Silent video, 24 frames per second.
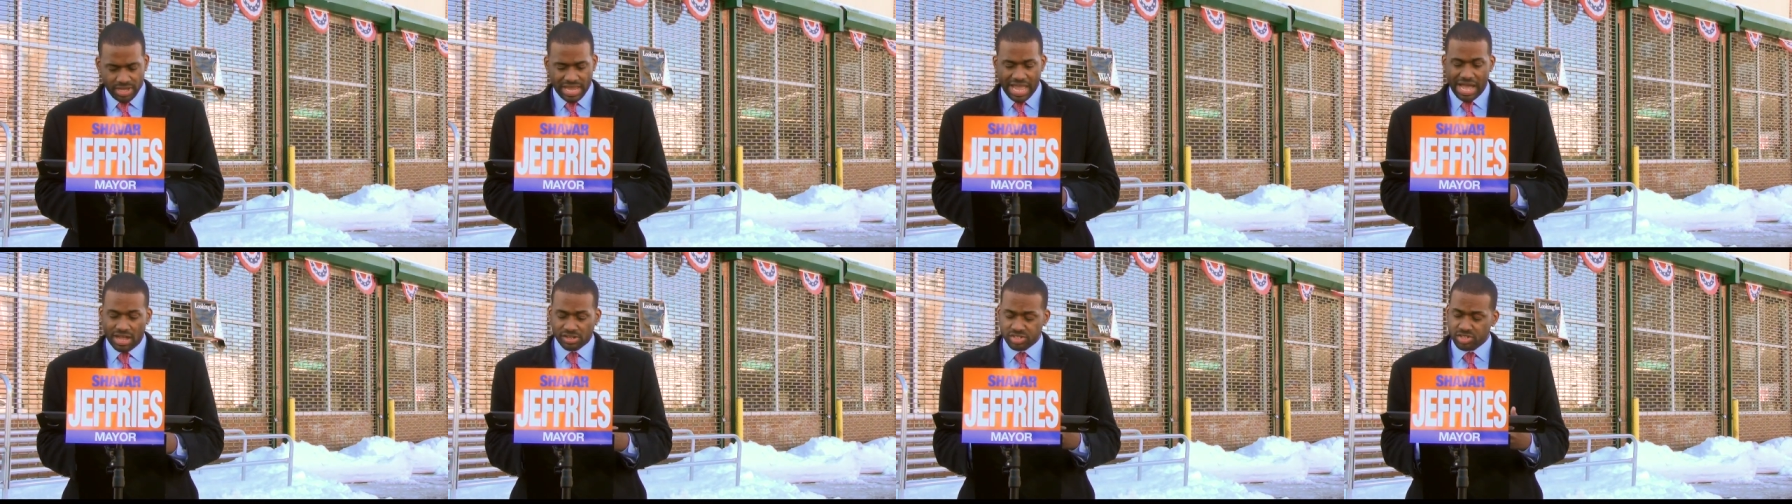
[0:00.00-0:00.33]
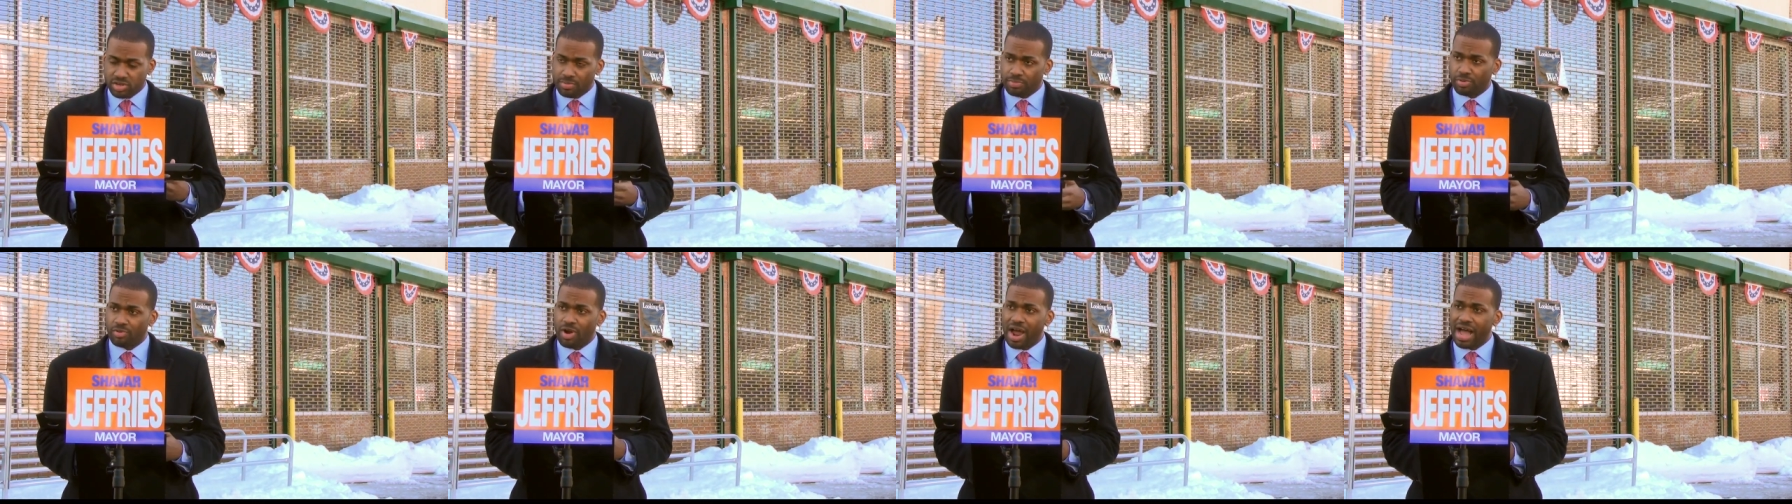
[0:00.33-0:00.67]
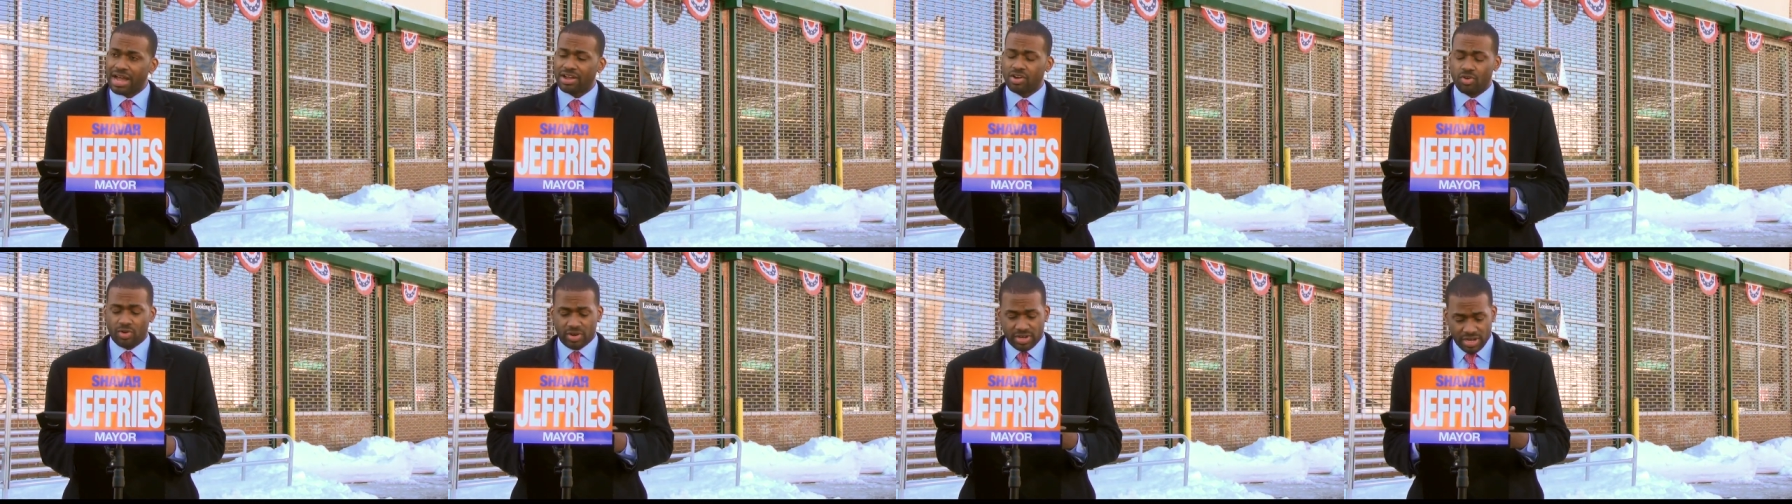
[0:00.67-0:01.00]
Councilman
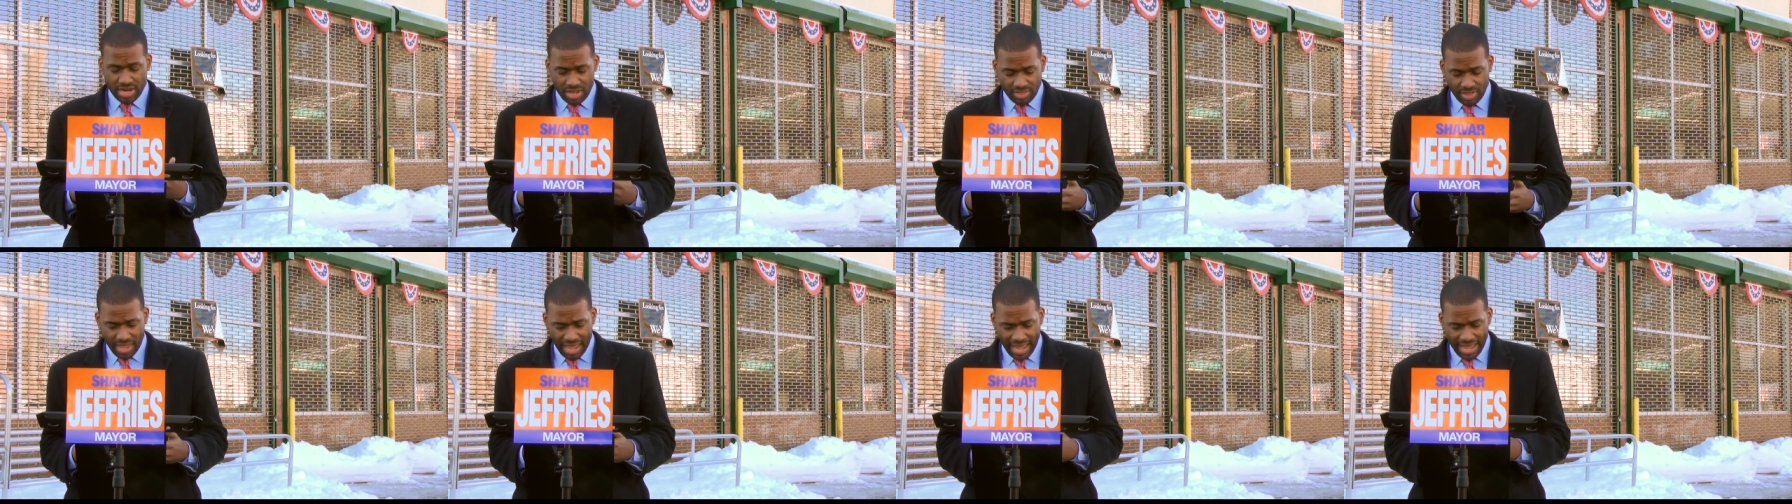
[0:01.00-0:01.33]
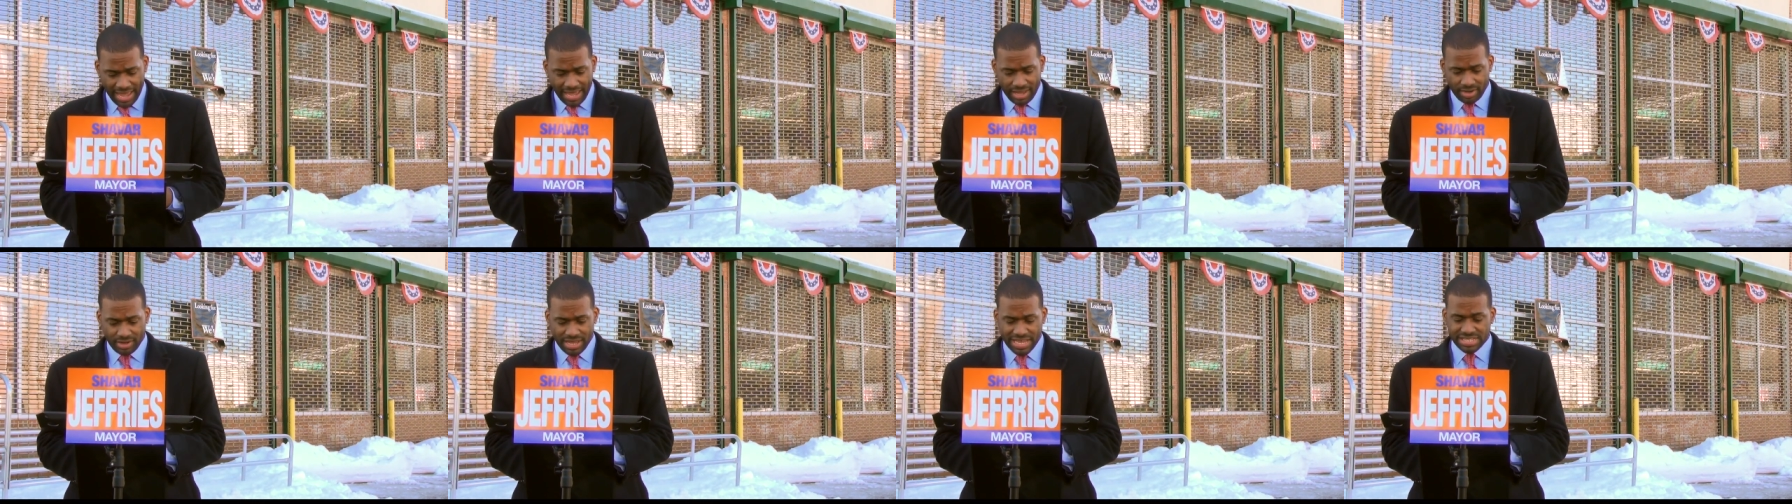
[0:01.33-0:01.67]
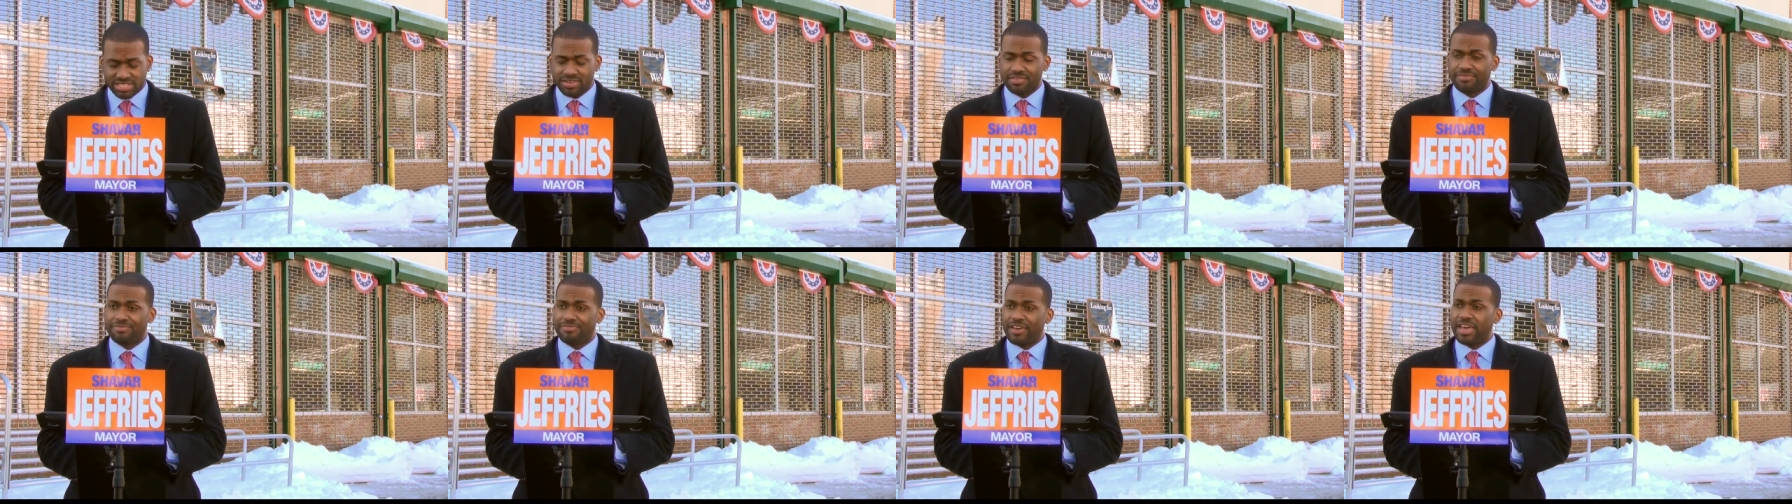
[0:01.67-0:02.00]
Baraka, on the other hand,
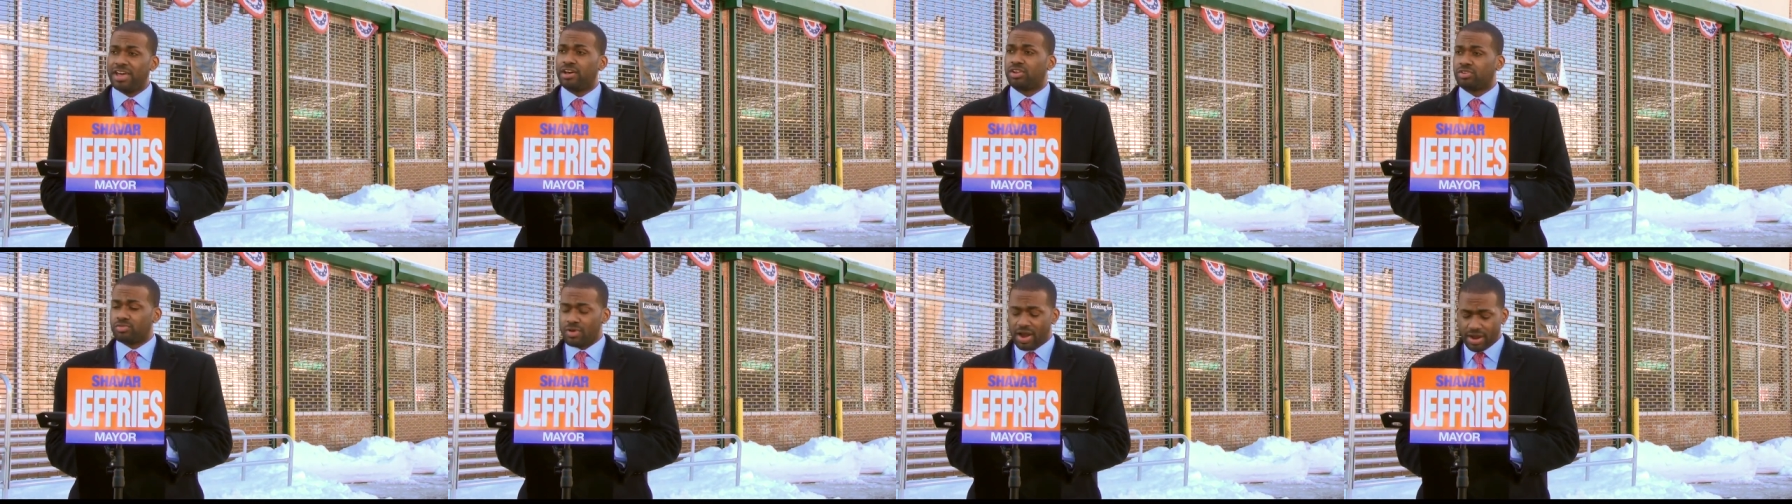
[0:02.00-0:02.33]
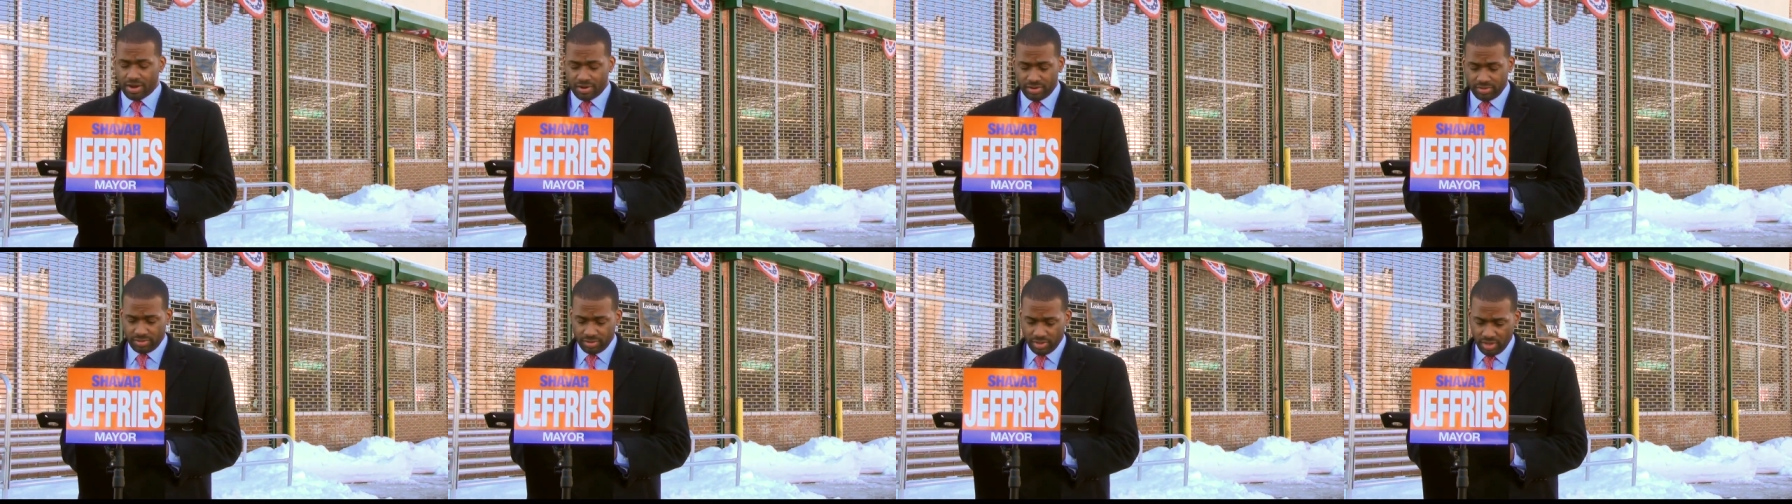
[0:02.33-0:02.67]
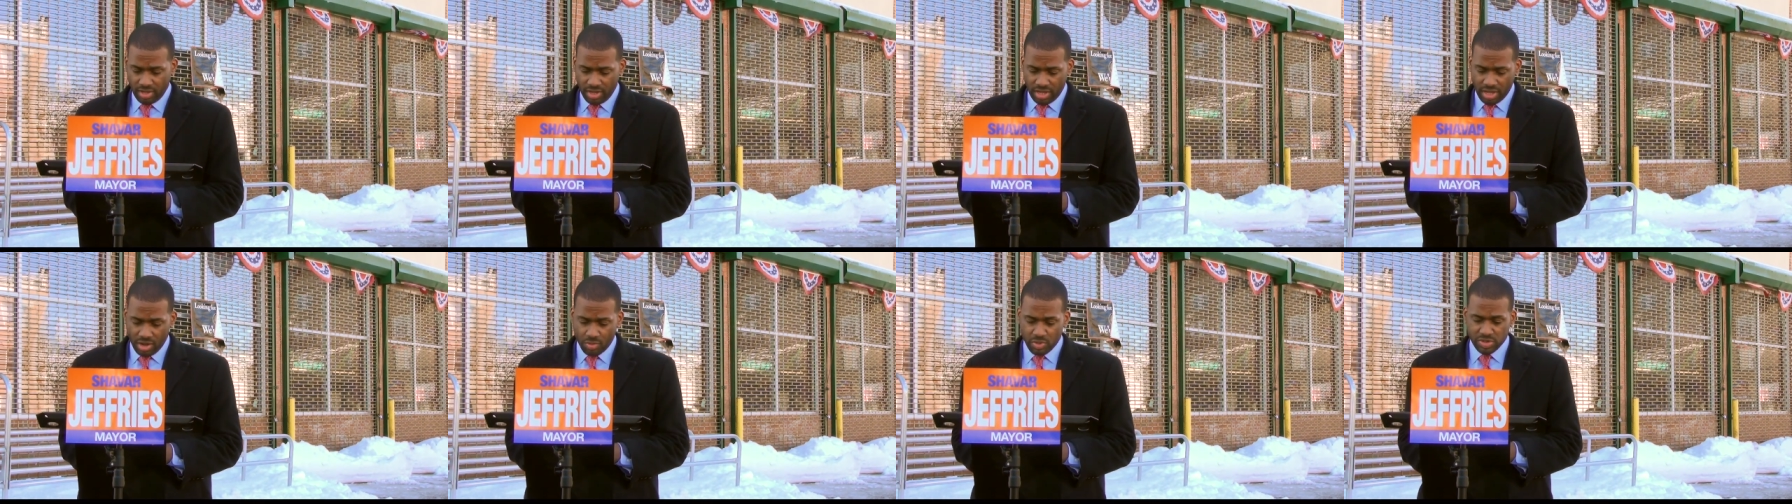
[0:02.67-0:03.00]
has a failed record
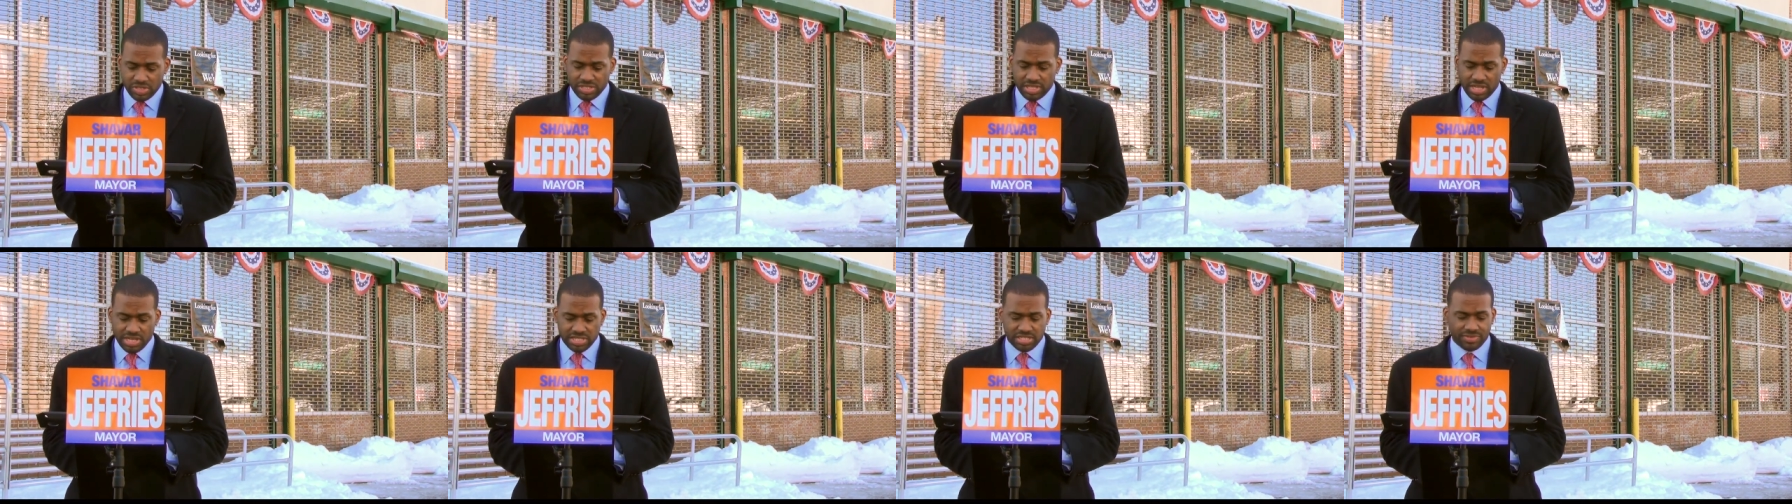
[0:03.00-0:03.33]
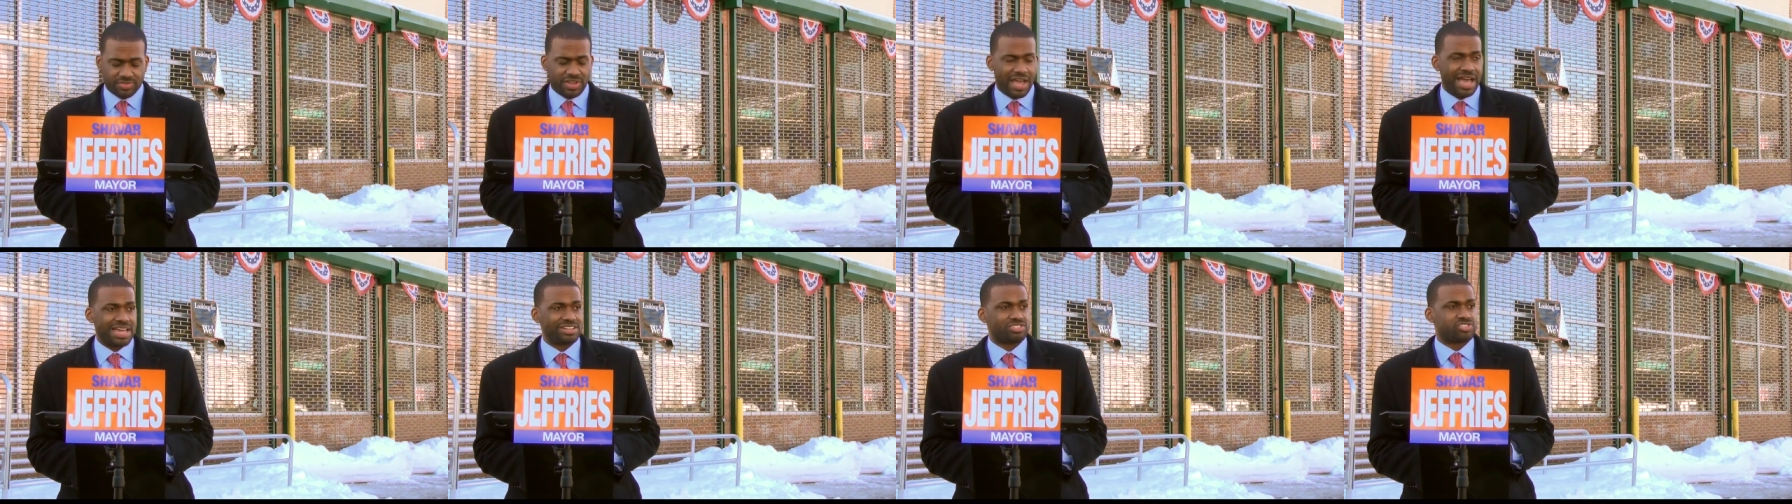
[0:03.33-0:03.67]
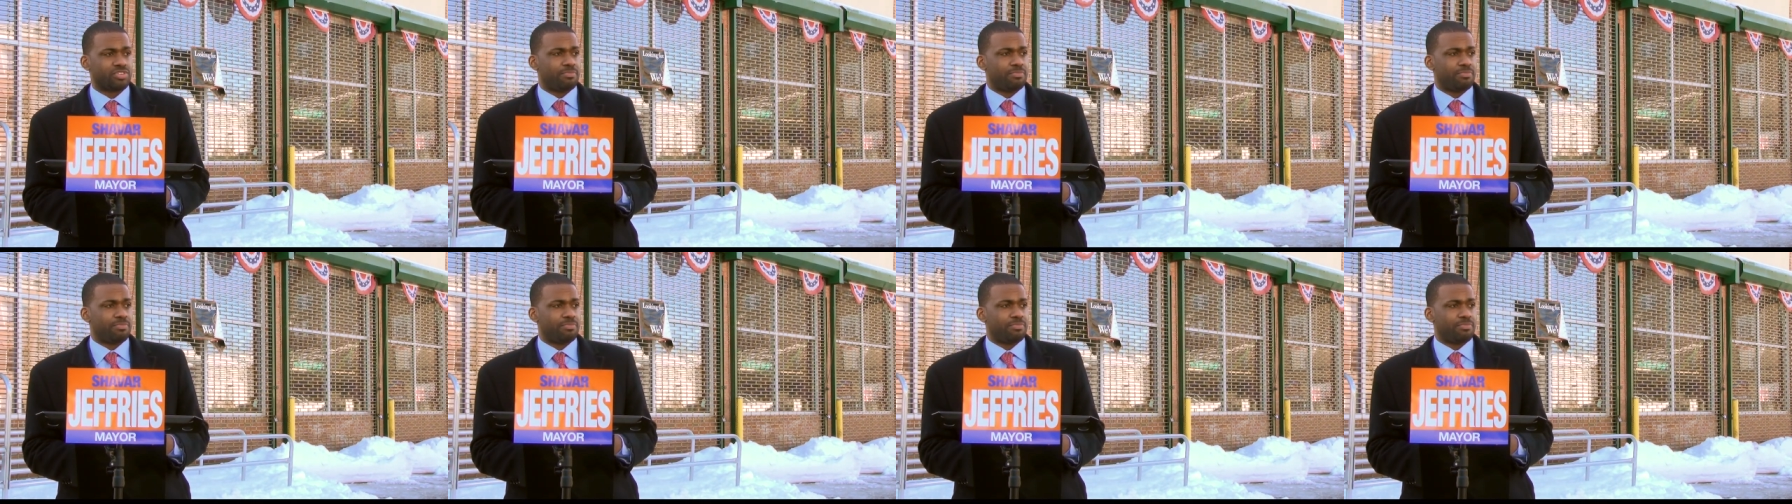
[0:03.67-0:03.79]
in which things have gotten